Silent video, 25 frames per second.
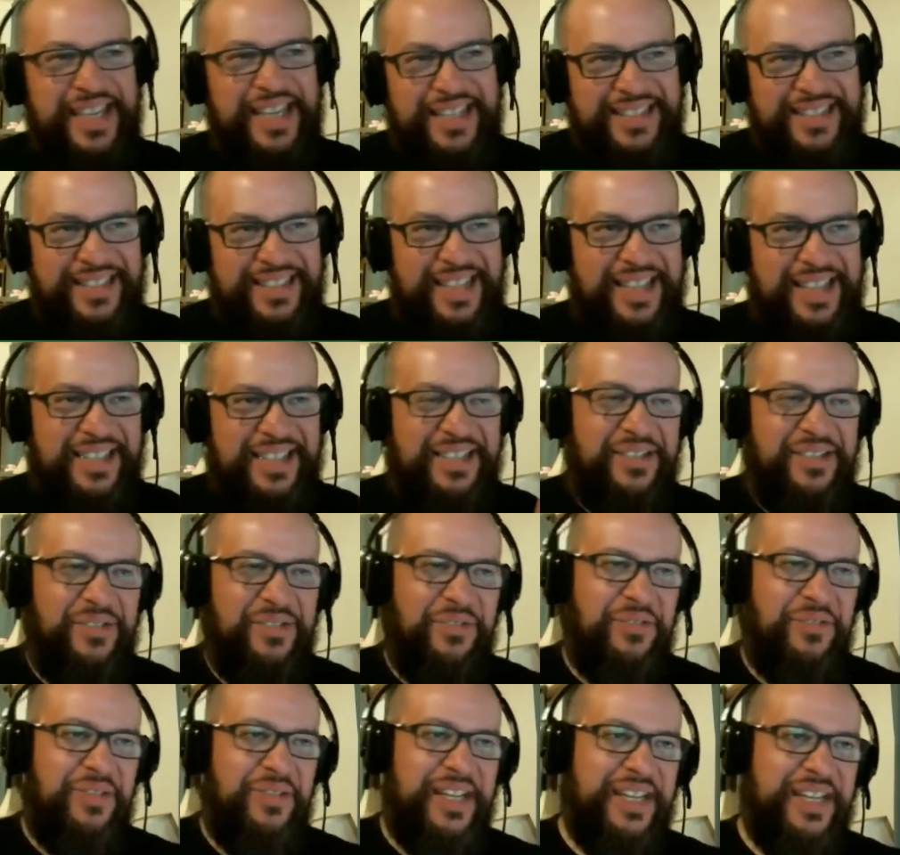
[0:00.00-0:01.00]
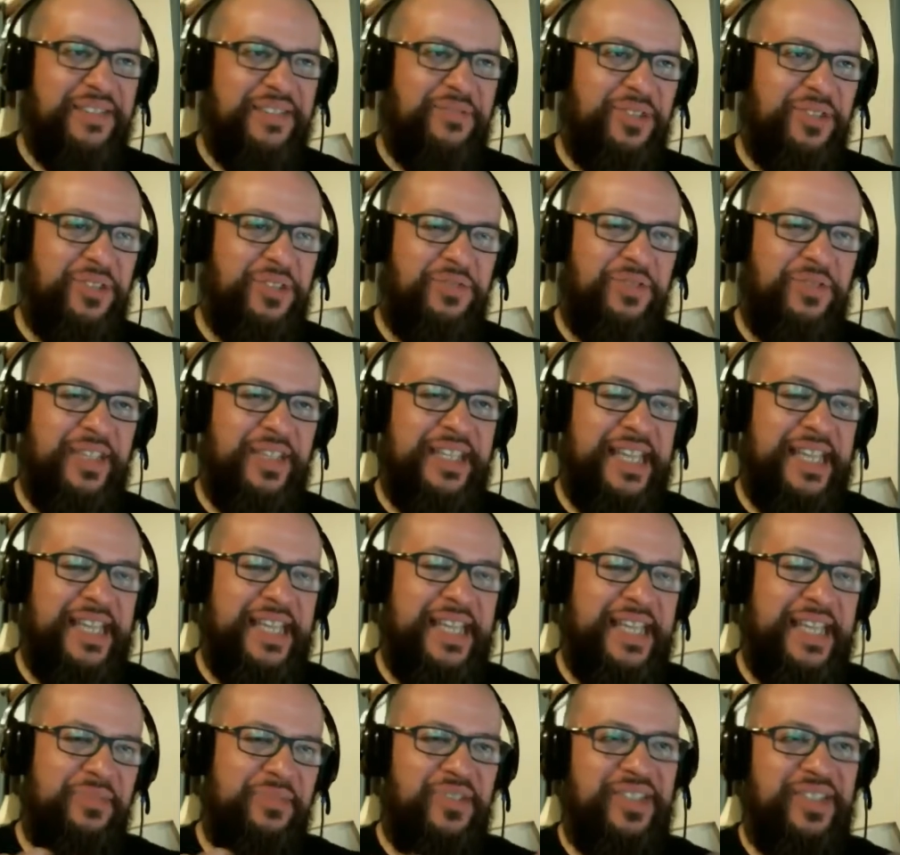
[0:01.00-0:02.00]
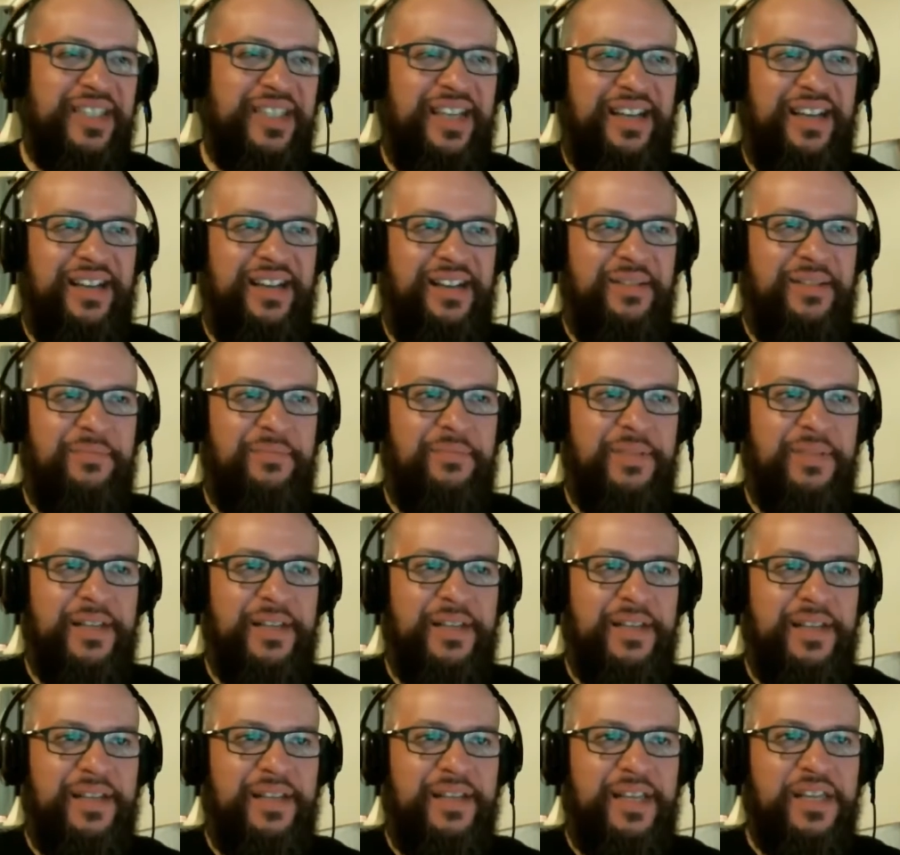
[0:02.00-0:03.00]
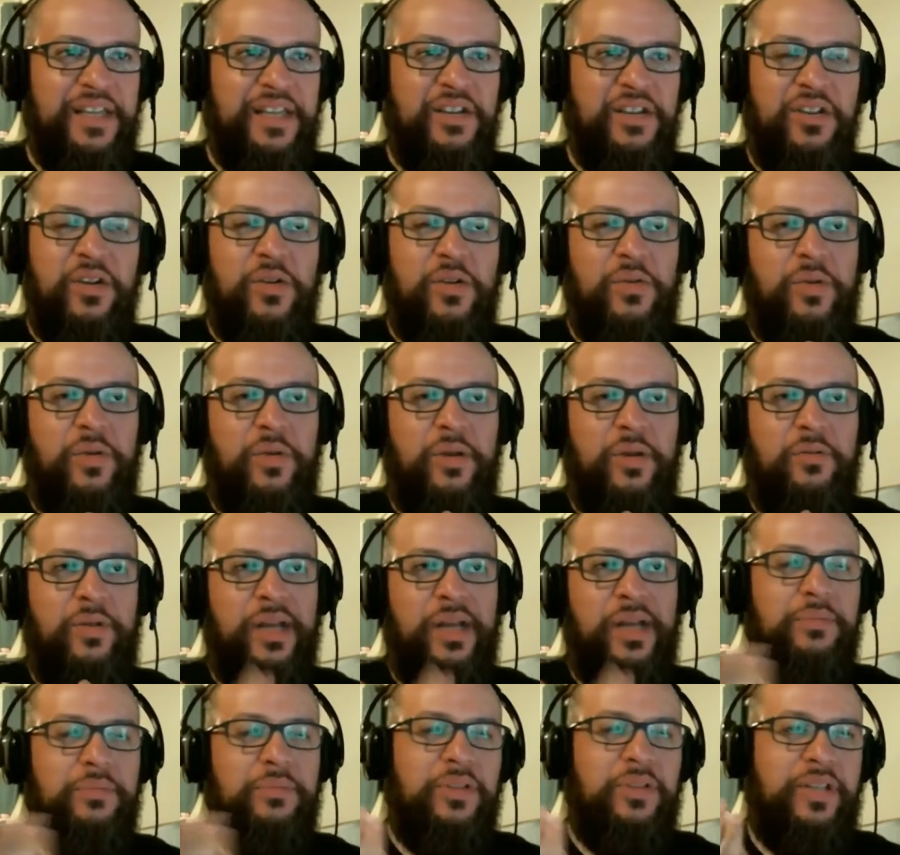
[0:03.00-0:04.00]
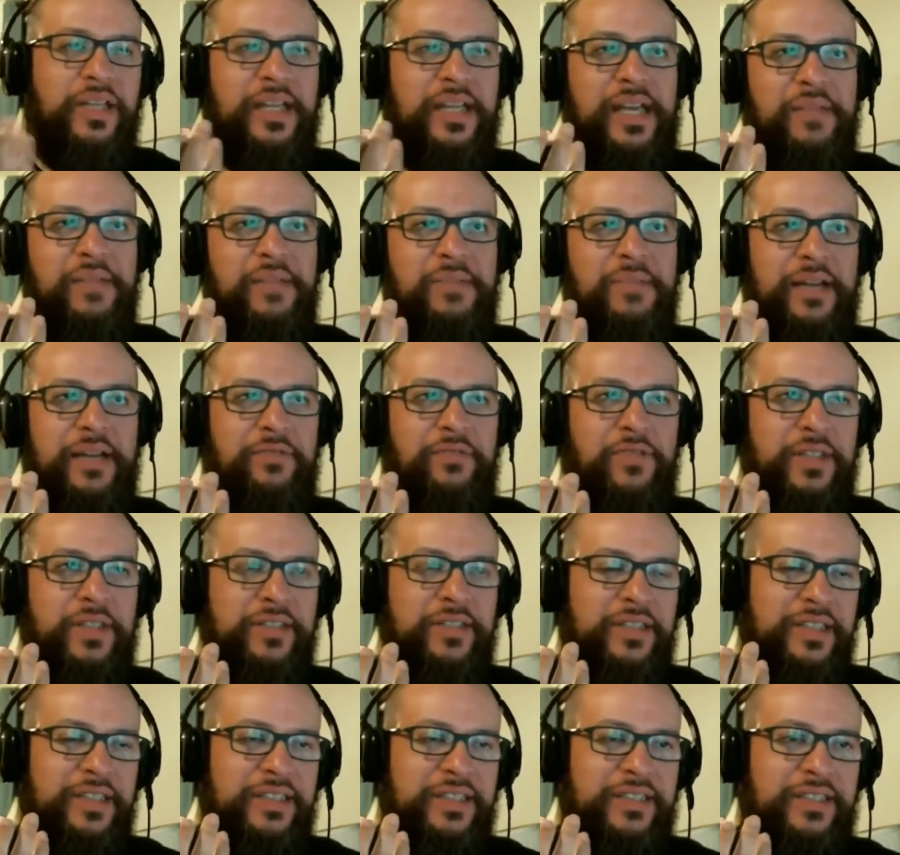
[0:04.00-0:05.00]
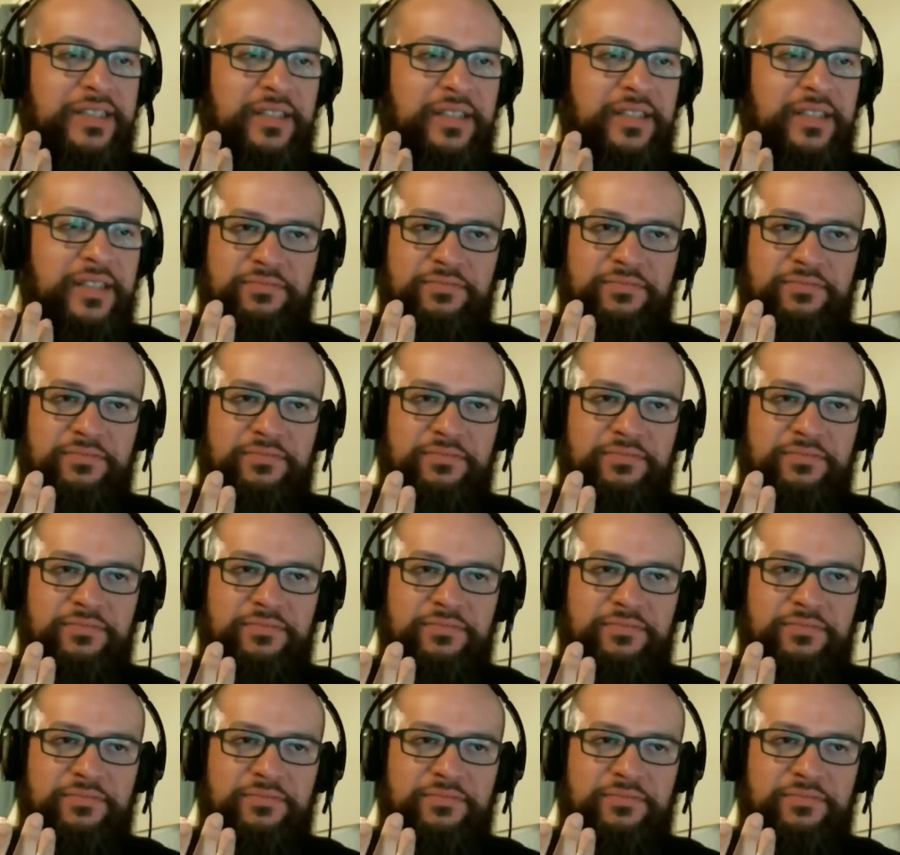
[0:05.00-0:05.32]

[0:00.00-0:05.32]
is like, you know, green, which is for the games. And, you know, when I'm looking at my friends list,